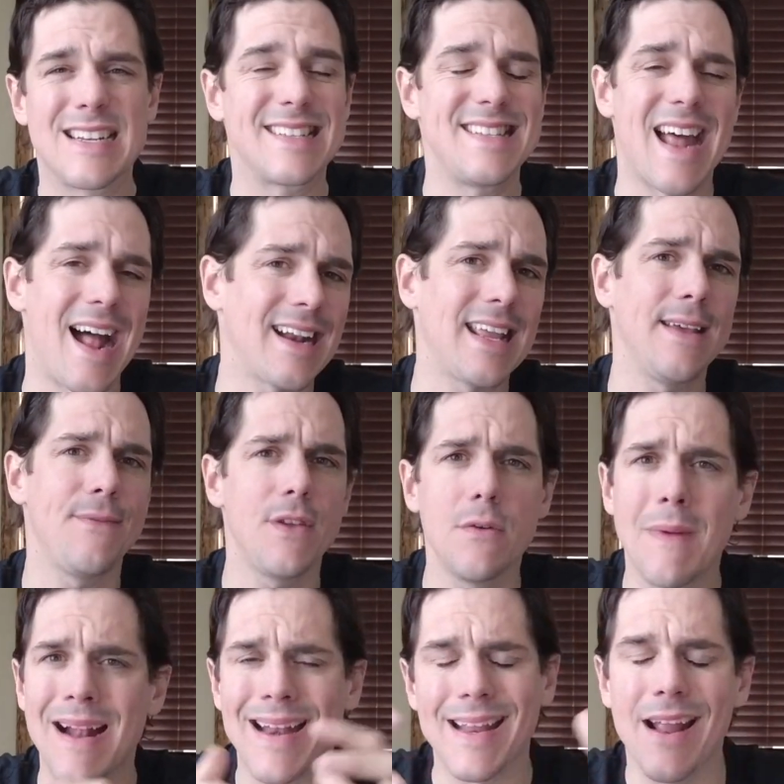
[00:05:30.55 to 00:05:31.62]
does not give
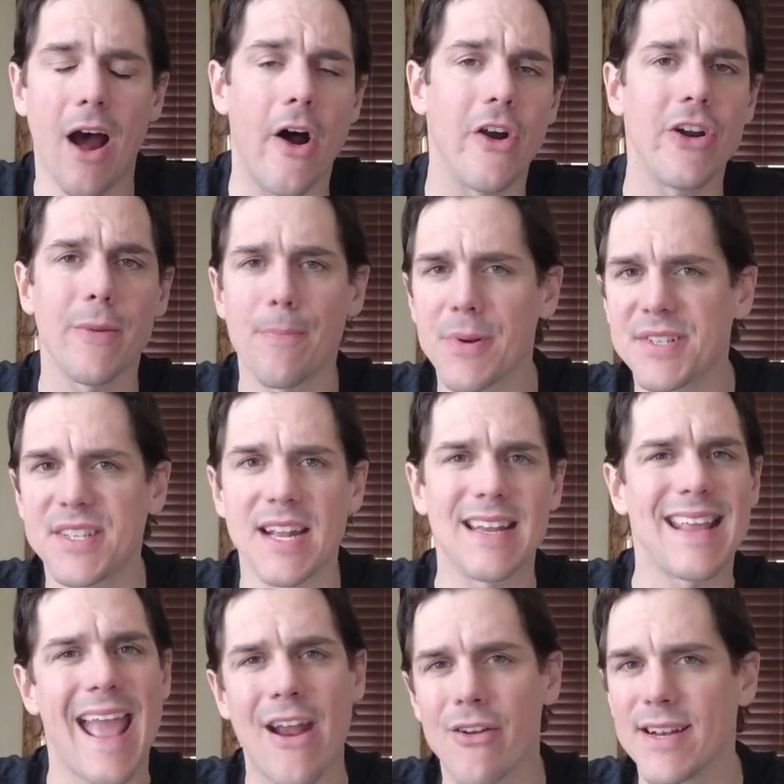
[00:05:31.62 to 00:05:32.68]
you any
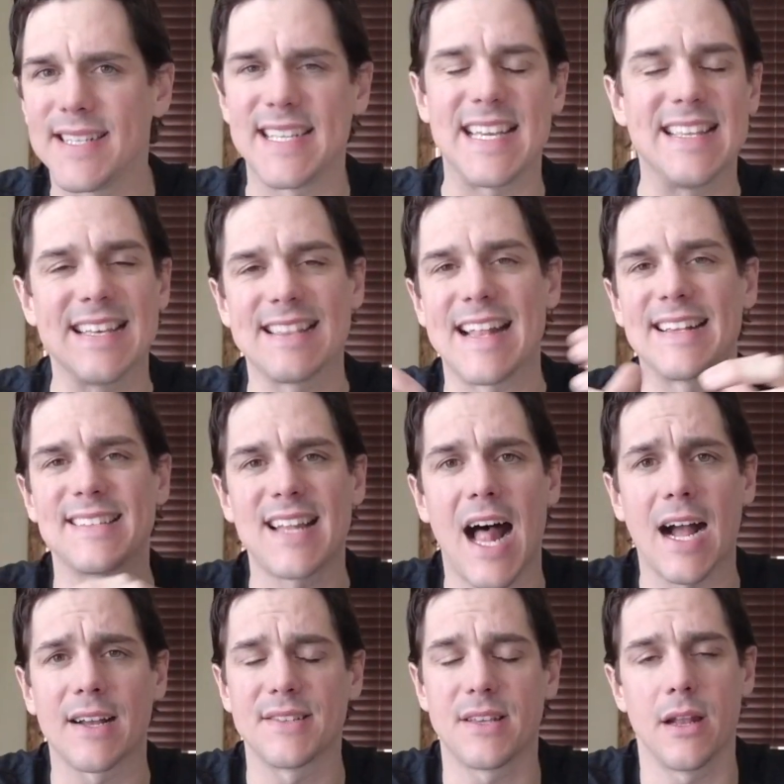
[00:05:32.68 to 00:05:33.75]
100% guarantee that that
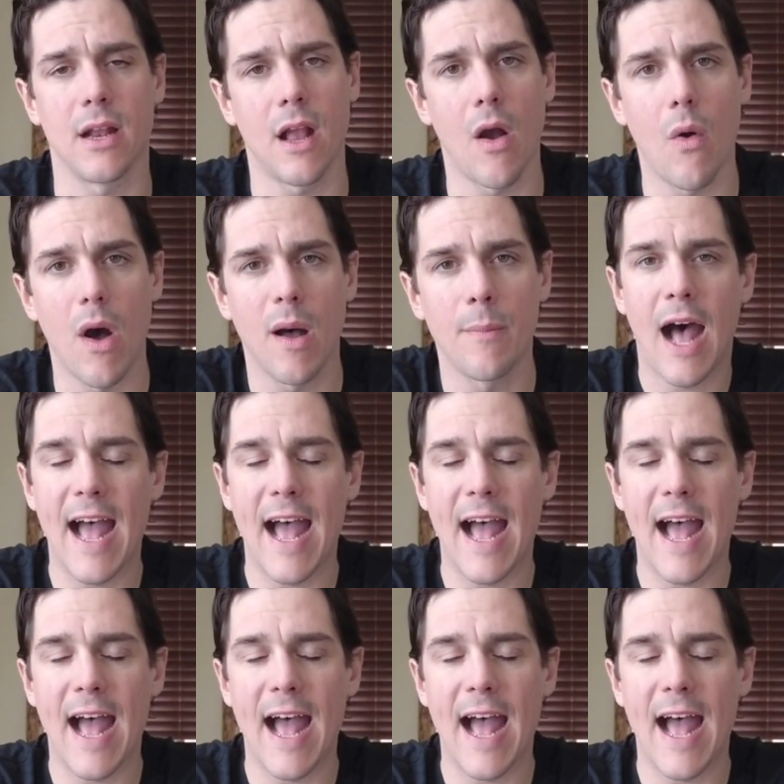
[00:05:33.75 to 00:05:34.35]
stock is gonna go up.